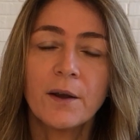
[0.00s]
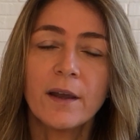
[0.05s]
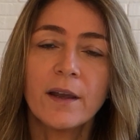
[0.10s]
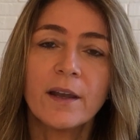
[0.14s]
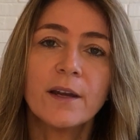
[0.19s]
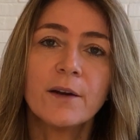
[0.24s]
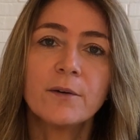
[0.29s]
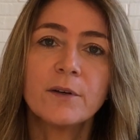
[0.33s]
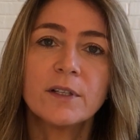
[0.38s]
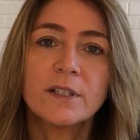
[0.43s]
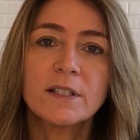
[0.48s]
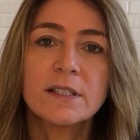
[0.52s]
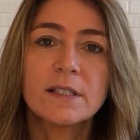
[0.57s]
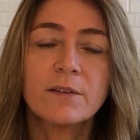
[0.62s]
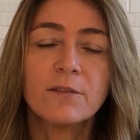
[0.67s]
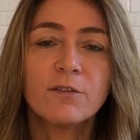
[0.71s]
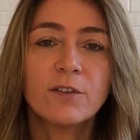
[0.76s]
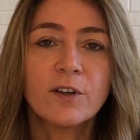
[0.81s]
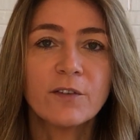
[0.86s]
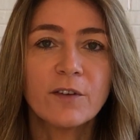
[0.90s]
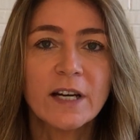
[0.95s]
areas
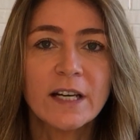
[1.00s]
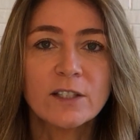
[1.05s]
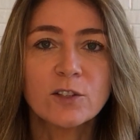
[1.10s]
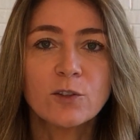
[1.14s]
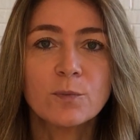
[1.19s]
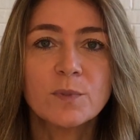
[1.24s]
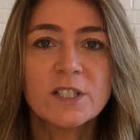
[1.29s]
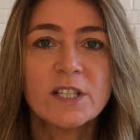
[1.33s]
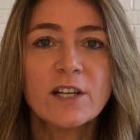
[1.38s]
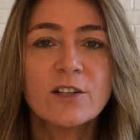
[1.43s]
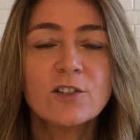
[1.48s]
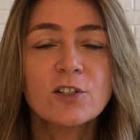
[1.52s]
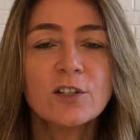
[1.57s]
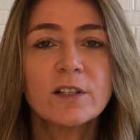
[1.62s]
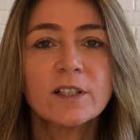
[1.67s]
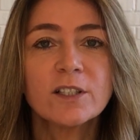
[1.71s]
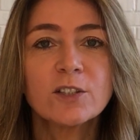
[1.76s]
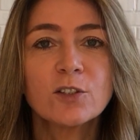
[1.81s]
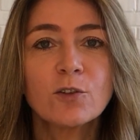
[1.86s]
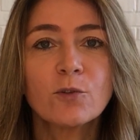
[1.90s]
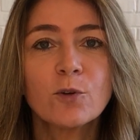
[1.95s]
vary
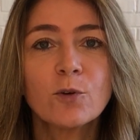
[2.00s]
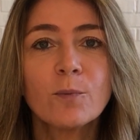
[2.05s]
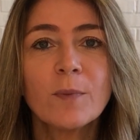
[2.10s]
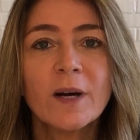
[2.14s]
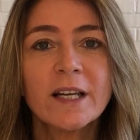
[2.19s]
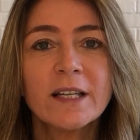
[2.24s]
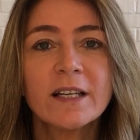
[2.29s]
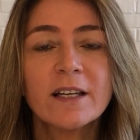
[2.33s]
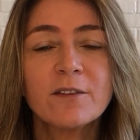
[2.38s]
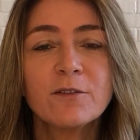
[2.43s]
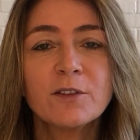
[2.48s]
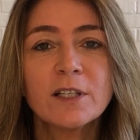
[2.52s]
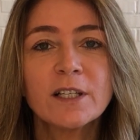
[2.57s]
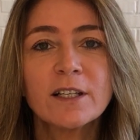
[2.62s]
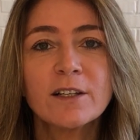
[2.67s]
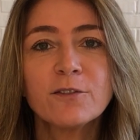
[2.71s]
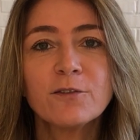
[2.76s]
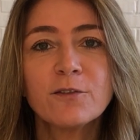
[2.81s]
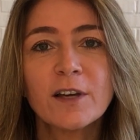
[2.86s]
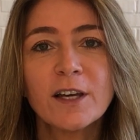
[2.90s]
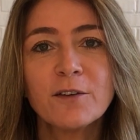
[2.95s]
substantially, so you might have
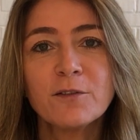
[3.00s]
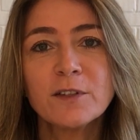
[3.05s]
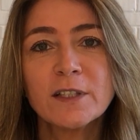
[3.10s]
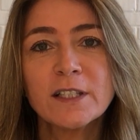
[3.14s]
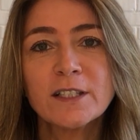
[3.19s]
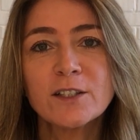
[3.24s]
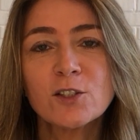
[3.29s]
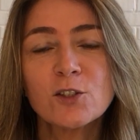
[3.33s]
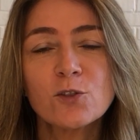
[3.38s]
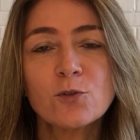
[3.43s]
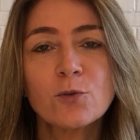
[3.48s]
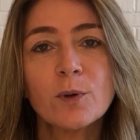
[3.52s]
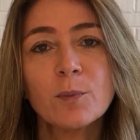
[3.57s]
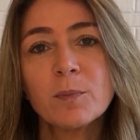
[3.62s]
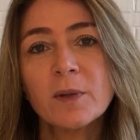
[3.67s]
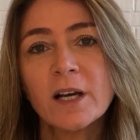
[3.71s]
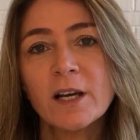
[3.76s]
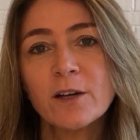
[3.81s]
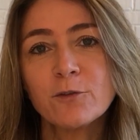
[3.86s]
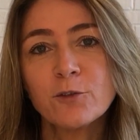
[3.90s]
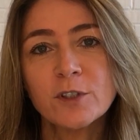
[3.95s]
enough evidence to
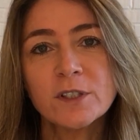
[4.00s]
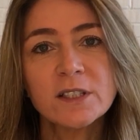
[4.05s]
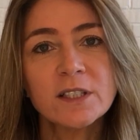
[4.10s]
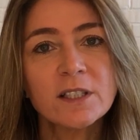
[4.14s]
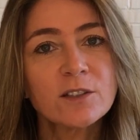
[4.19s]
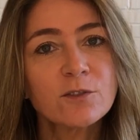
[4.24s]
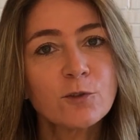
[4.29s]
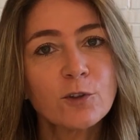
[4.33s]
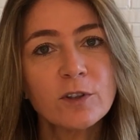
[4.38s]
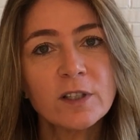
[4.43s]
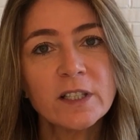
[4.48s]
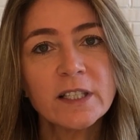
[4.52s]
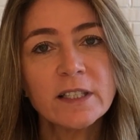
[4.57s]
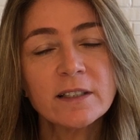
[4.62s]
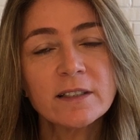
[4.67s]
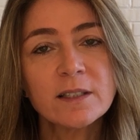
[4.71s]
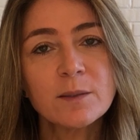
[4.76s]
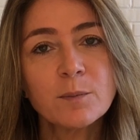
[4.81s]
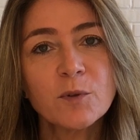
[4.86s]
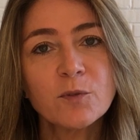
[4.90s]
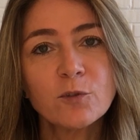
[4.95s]
apply, for instance, for
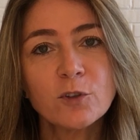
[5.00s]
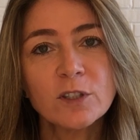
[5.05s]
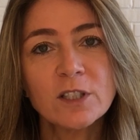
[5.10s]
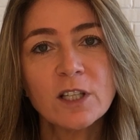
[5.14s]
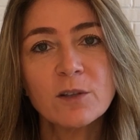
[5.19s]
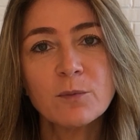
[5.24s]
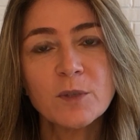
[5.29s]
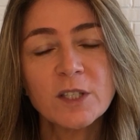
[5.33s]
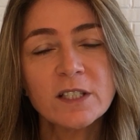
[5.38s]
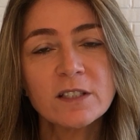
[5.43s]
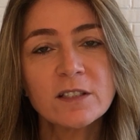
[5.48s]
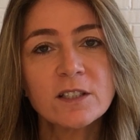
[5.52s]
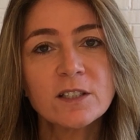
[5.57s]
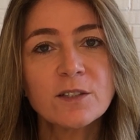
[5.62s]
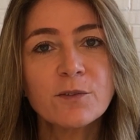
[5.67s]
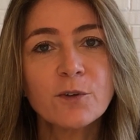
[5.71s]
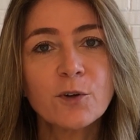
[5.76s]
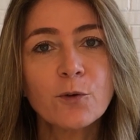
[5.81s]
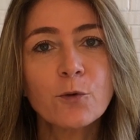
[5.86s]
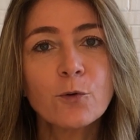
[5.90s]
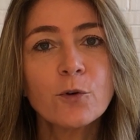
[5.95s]
leniency before the
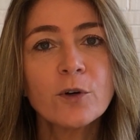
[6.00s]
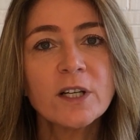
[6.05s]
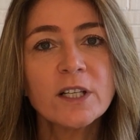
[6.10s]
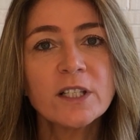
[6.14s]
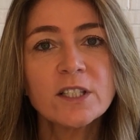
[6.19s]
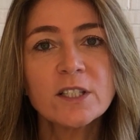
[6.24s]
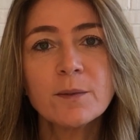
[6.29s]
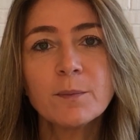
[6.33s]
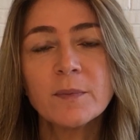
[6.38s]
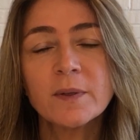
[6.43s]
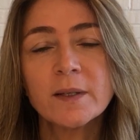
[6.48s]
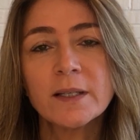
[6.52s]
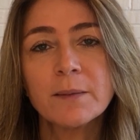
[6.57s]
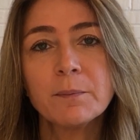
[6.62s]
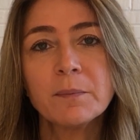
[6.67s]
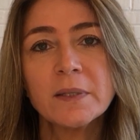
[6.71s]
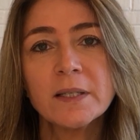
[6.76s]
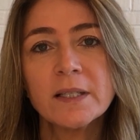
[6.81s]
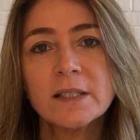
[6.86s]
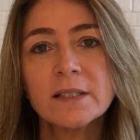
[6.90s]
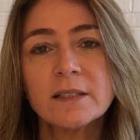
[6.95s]
administrative authority,
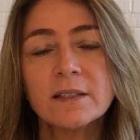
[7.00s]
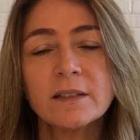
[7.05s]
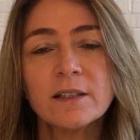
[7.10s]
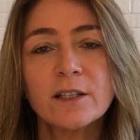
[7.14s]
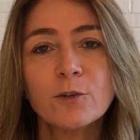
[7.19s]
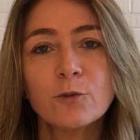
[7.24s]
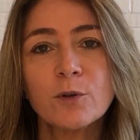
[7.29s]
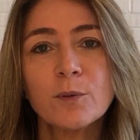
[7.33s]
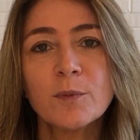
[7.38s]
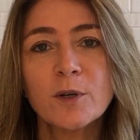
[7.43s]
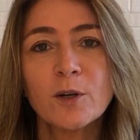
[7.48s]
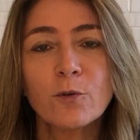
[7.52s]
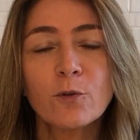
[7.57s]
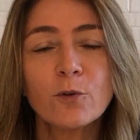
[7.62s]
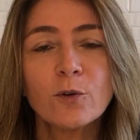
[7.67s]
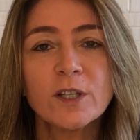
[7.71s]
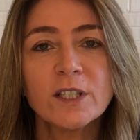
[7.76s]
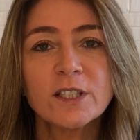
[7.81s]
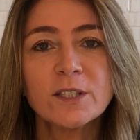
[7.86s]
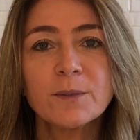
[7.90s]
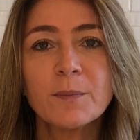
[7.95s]
but the criminal
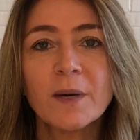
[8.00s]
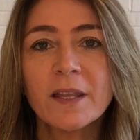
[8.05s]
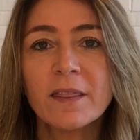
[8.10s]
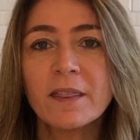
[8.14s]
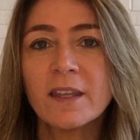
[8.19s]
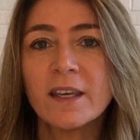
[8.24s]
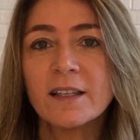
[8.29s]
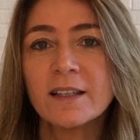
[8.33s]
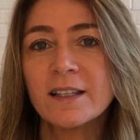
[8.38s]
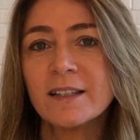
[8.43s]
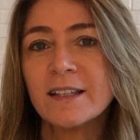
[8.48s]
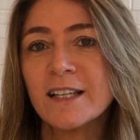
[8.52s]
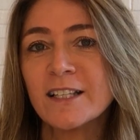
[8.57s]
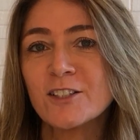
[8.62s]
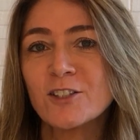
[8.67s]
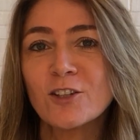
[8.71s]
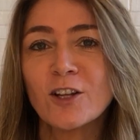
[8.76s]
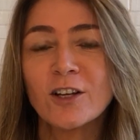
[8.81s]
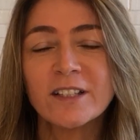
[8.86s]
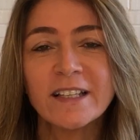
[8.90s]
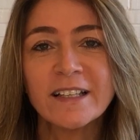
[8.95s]
authority might think that
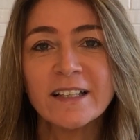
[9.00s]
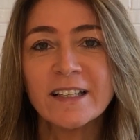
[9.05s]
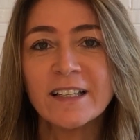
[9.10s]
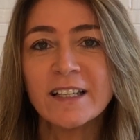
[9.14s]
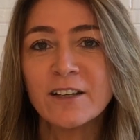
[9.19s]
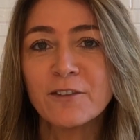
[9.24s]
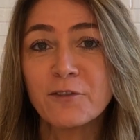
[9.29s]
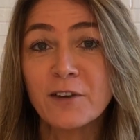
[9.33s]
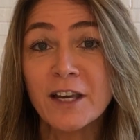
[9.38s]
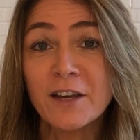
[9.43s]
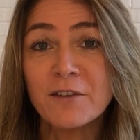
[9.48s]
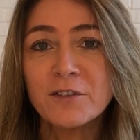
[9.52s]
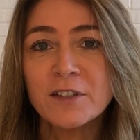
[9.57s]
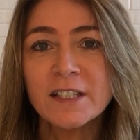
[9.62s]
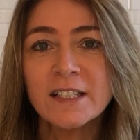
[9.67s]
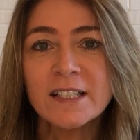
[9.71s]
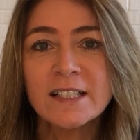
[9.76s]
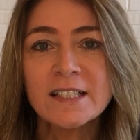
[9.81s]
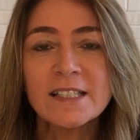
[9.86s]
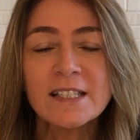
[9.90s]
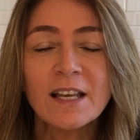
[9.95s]
that's not enough
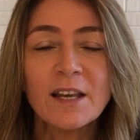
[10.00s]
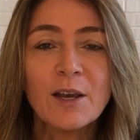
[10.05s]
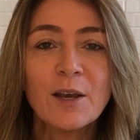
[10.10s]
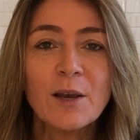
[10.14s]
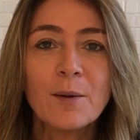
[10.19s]
evidence.